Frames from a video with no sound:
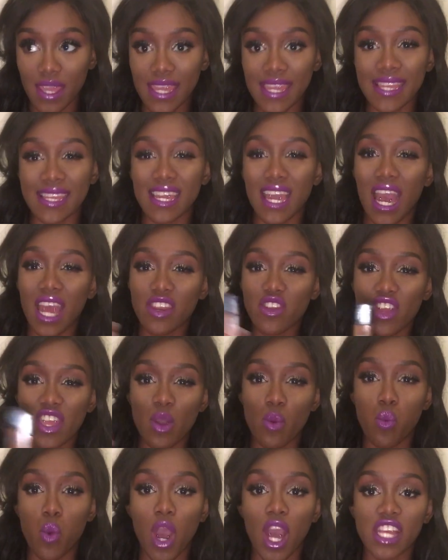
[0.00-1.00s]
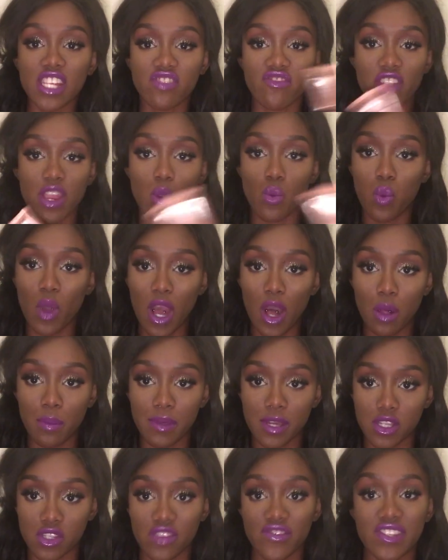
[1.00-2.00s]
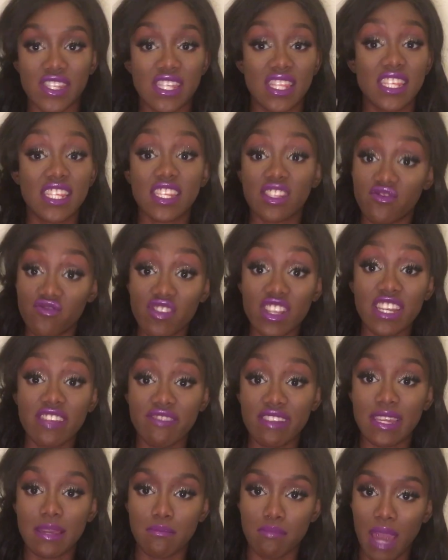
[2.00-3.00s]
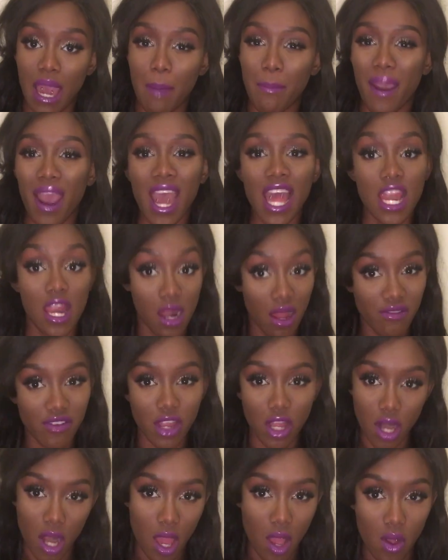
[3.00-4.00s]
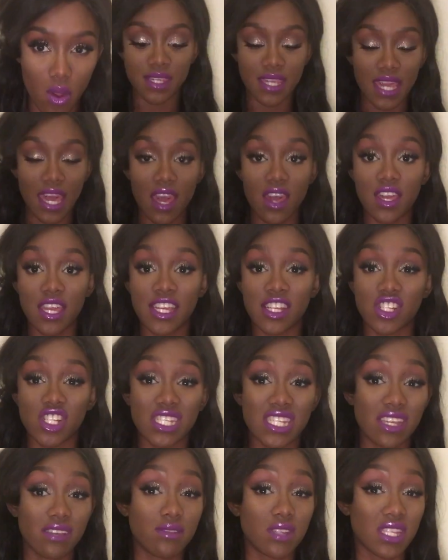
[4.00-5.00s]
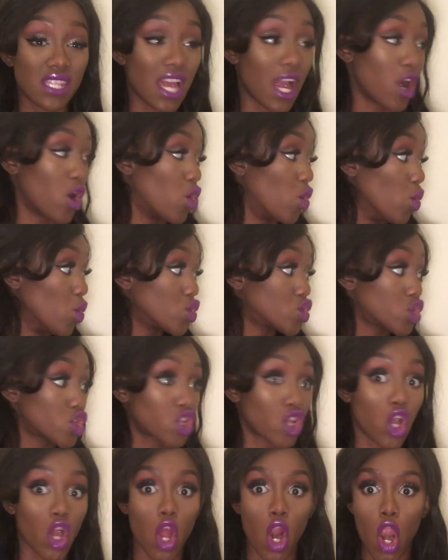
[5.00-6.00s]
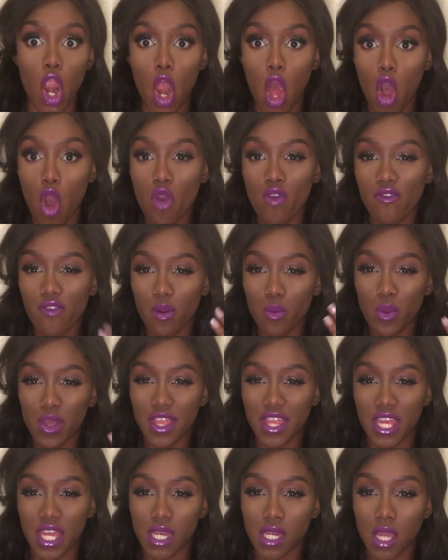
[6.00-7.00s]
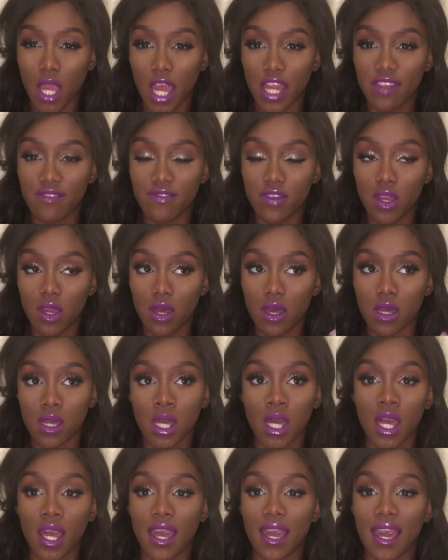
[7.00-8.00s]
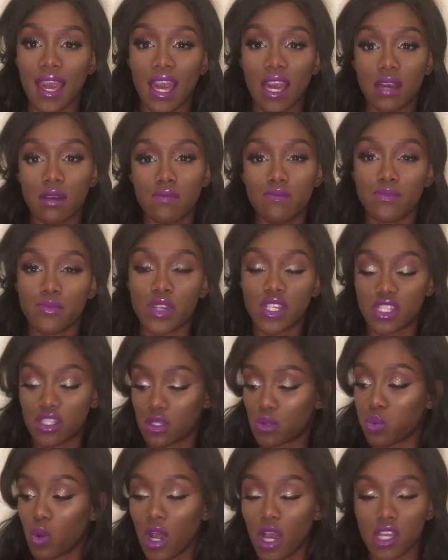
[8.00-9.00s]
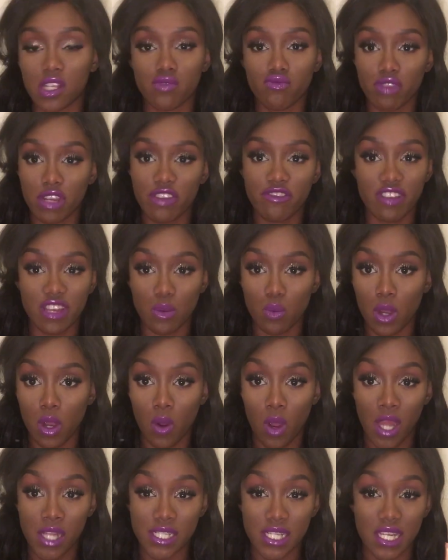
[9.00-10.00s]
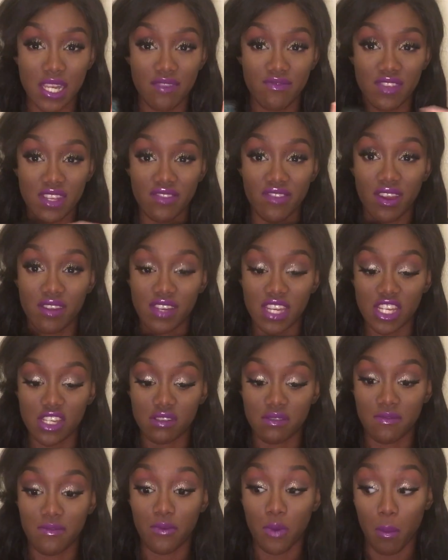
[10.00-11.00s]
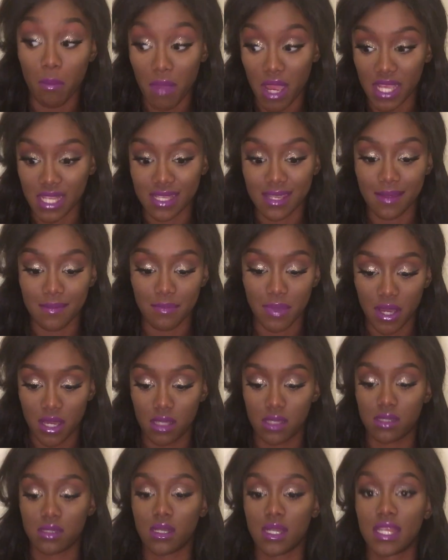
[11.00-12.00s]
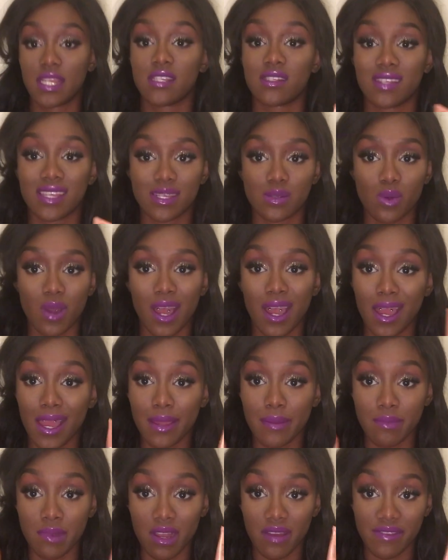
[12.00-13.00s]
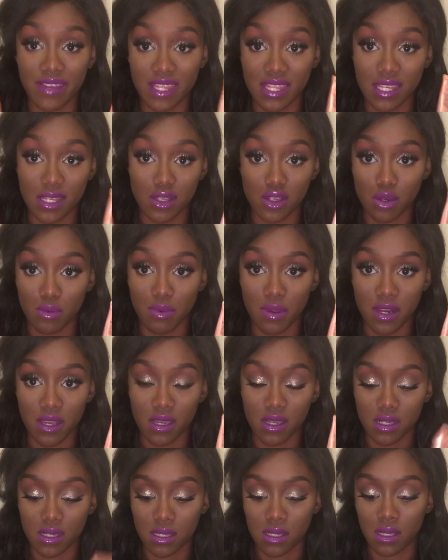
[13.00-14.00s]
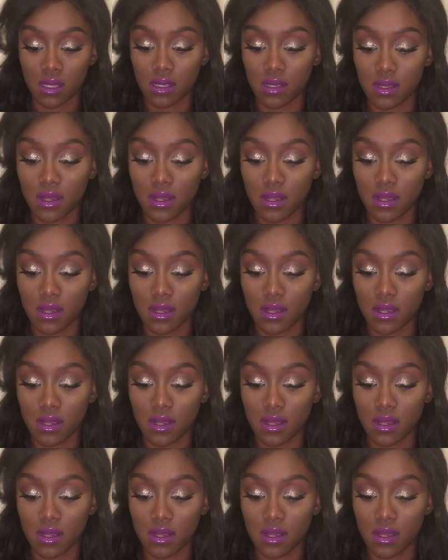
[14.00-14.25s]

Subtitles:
it works very well because obviously this is really, really matte, but I love a glow. Yeah, it just gives you that gorgeous glow from within kind of look, which just works really, really well underneath this foundation for my skin personally. So that's why I am loving these two products.